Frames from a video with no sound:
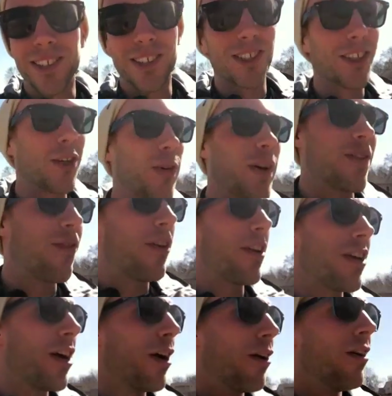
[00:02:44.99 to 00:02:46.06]
Just a quick
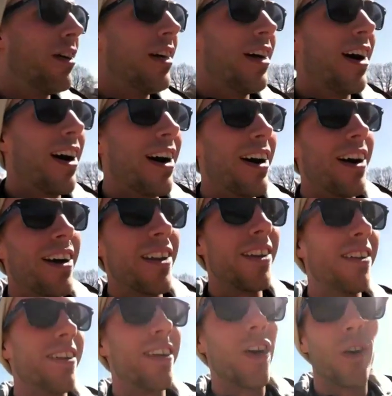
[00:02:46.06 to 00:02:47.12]
video
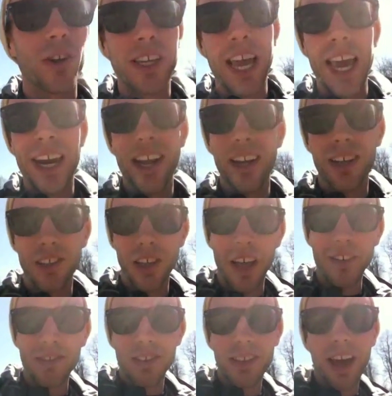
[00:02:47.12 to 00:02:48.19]
on organic
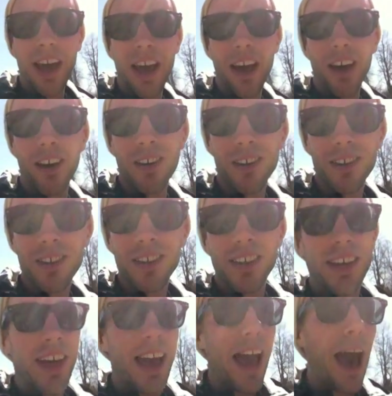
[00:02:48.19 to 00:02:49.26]
lifestyle
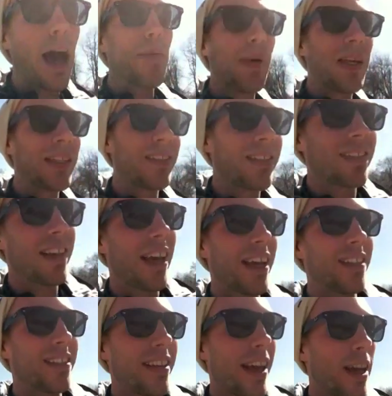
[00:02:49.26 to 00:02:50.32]
habits
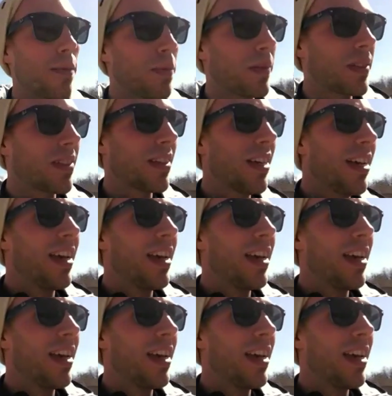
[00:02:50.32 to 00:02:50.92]
and tips,